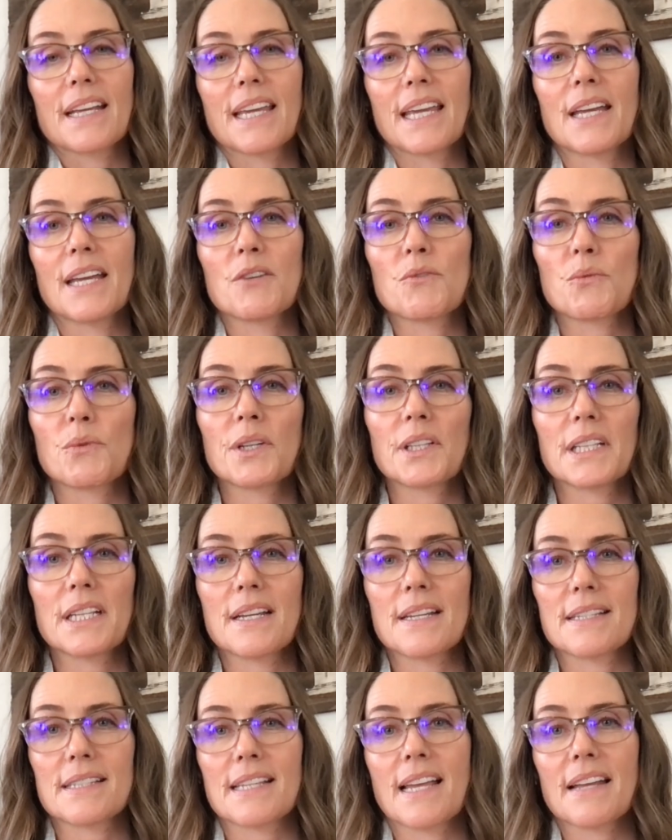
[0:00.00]
can
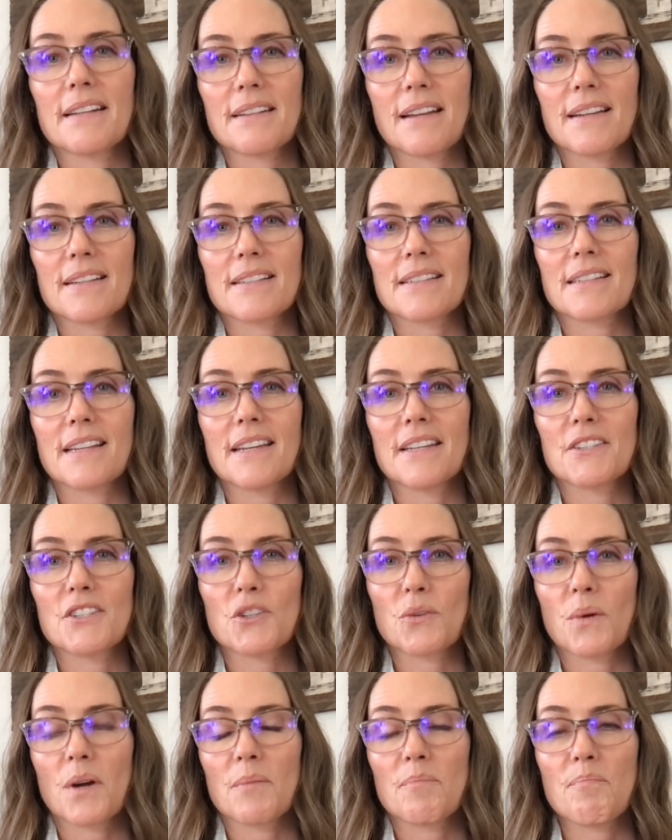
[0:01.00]
really send us
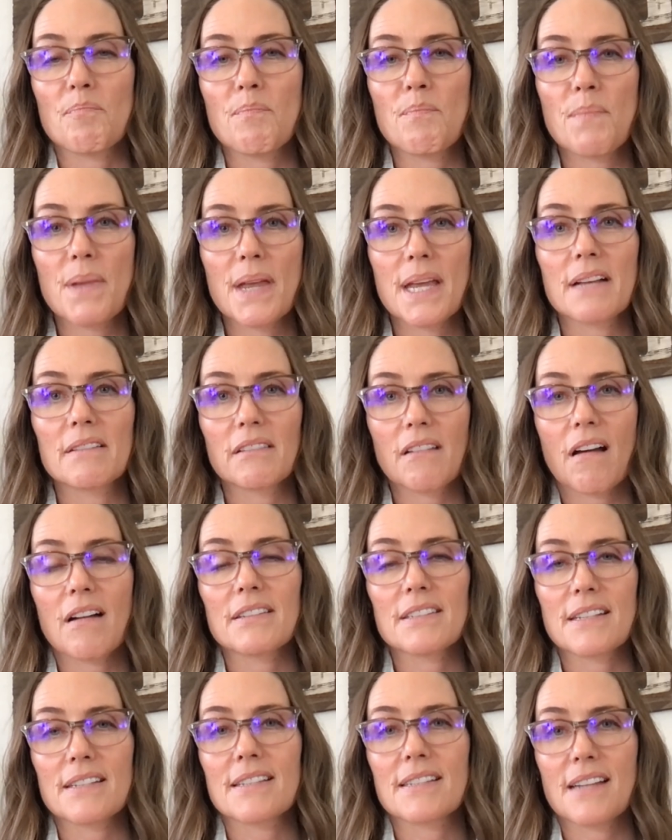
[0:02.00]
into a big,
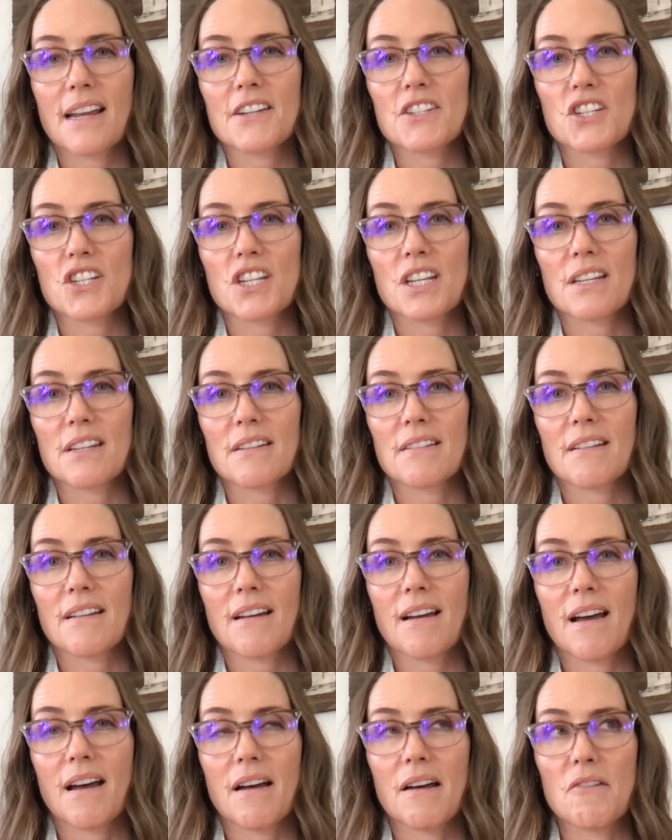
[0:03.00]
long discussion
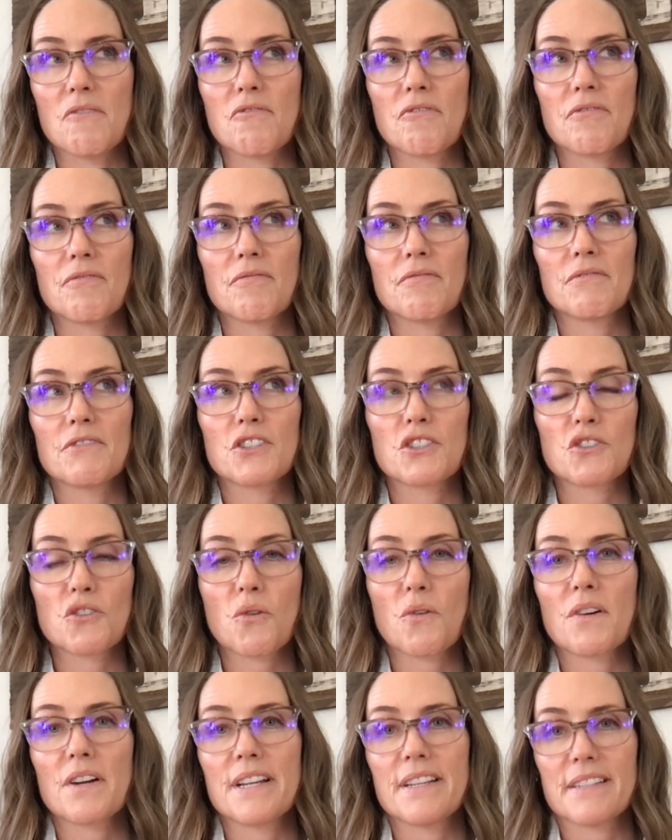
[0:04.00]
of
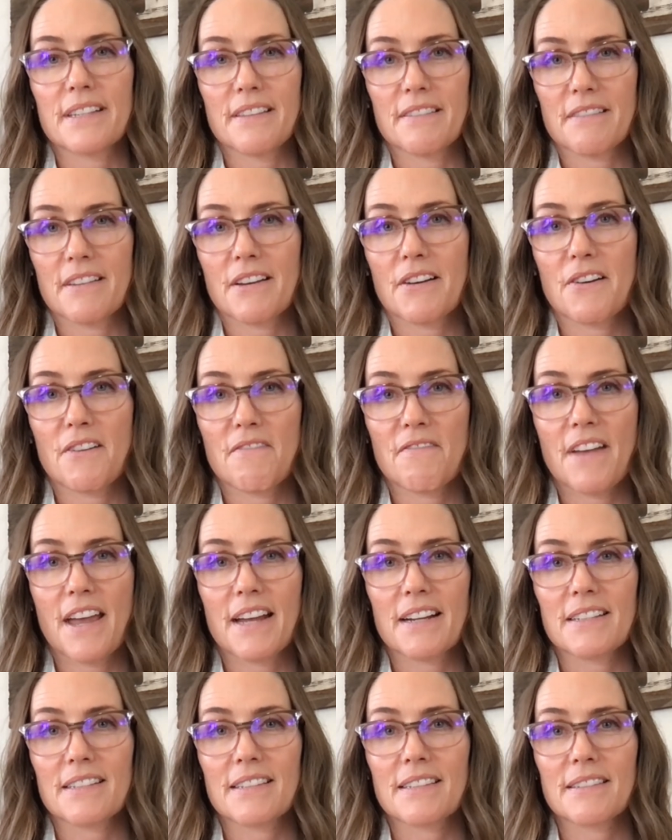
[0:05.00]
stories and their
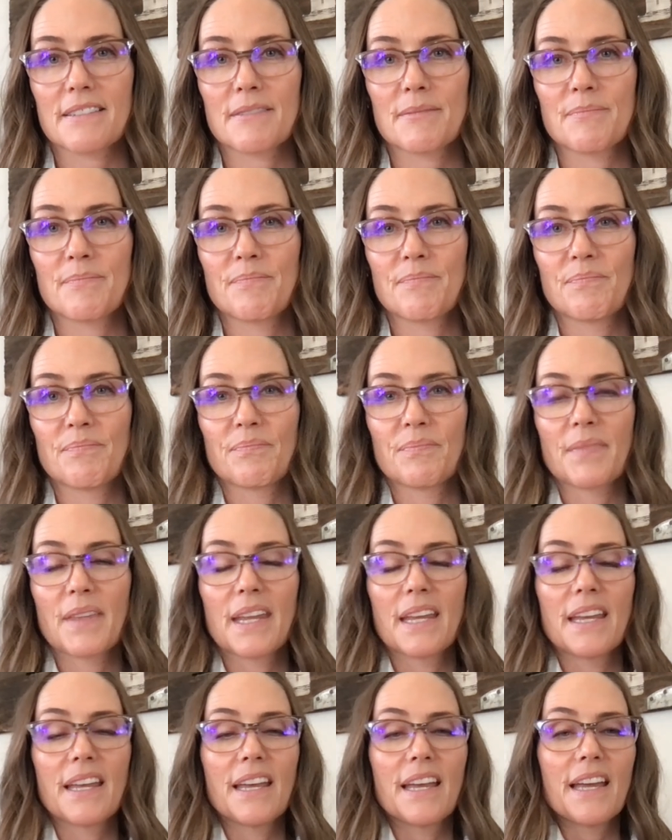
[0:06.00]
effects.
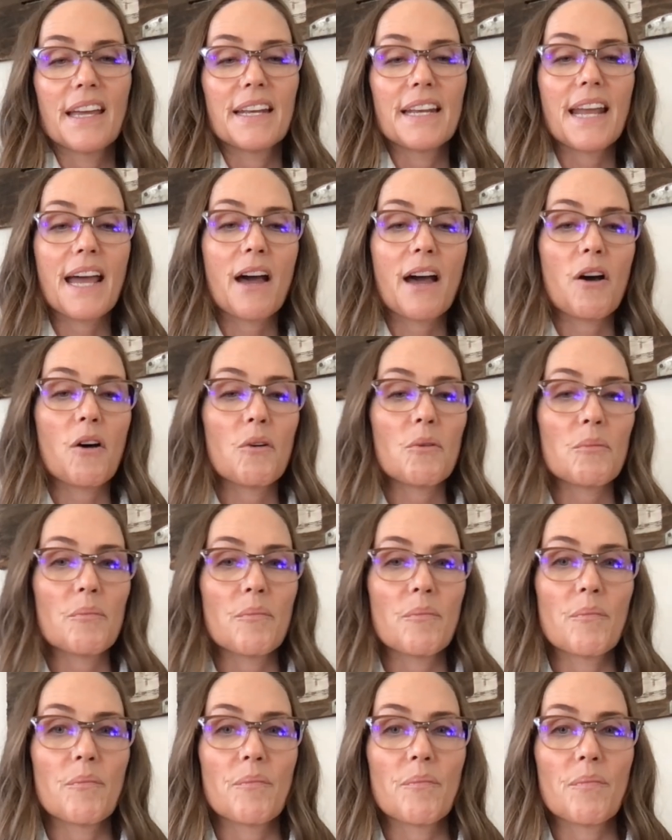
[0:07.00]
Now,
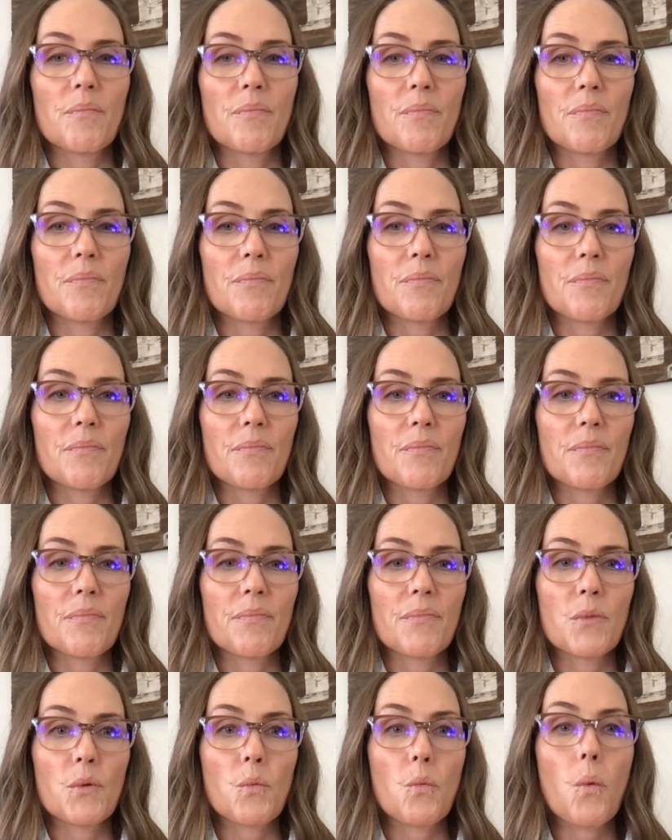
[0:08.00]

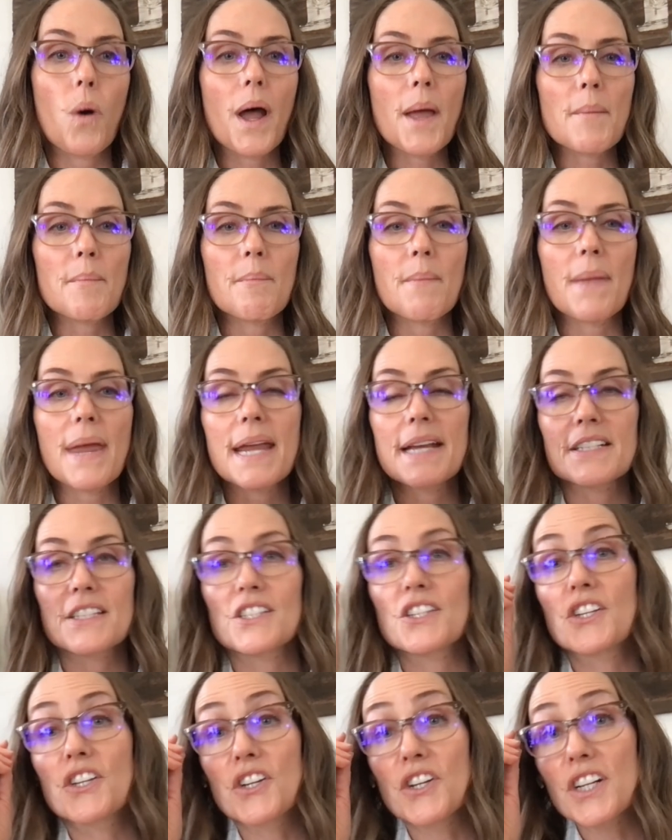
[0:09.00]
what
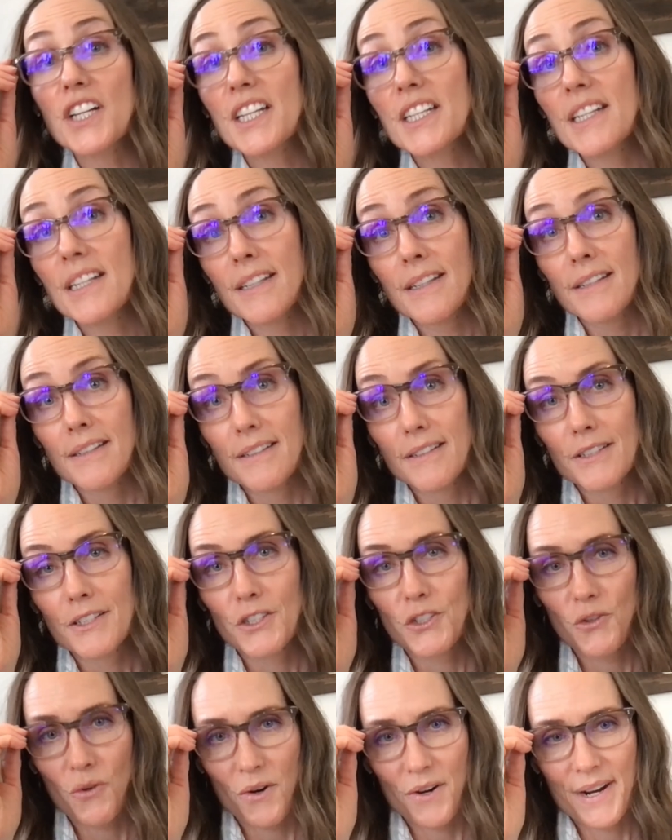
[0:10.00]
makes good
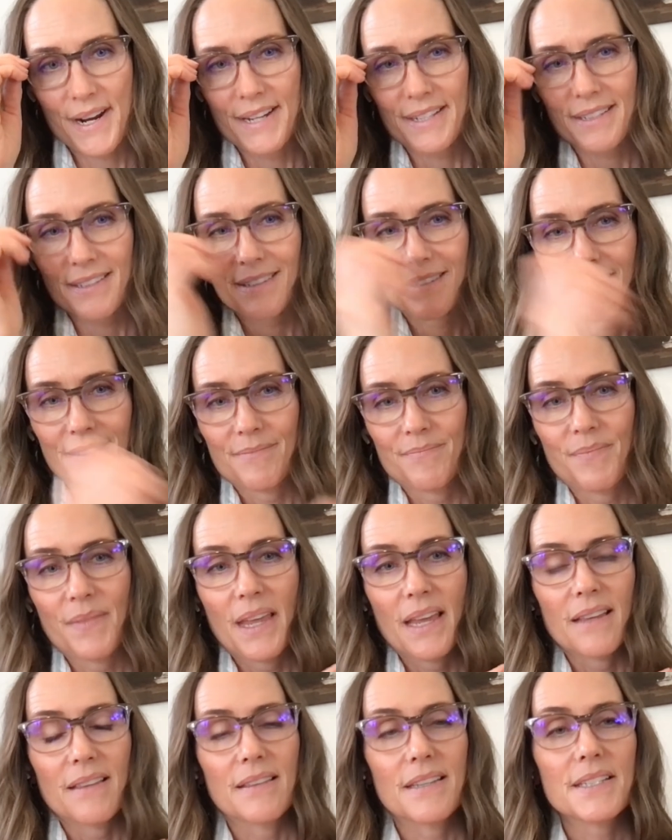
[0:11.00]
stories?
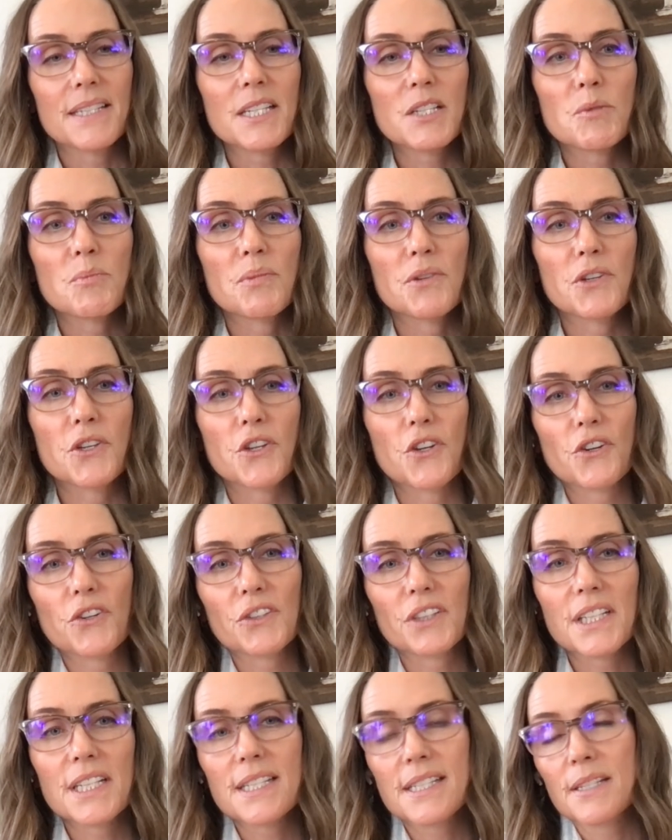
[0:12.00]
This is
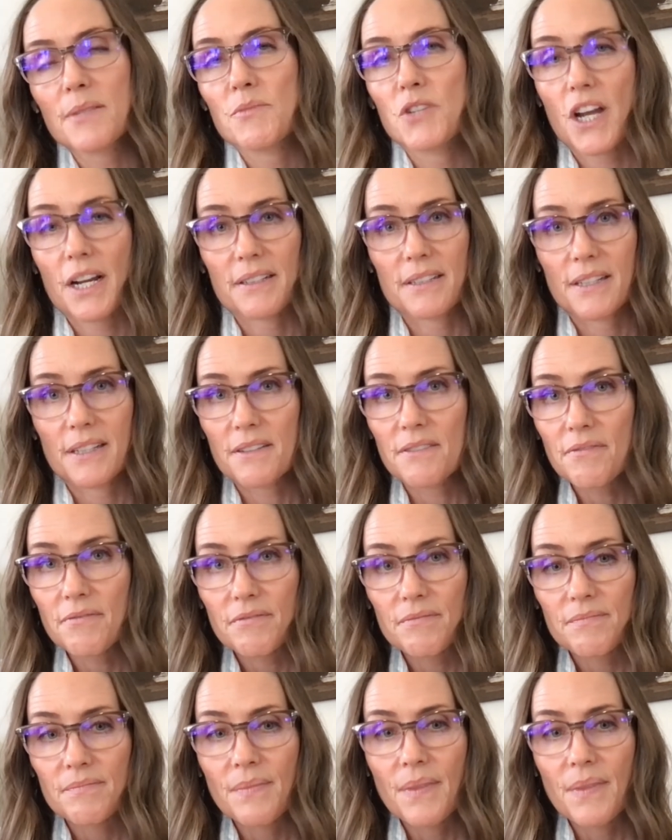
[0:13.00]
purely subjective.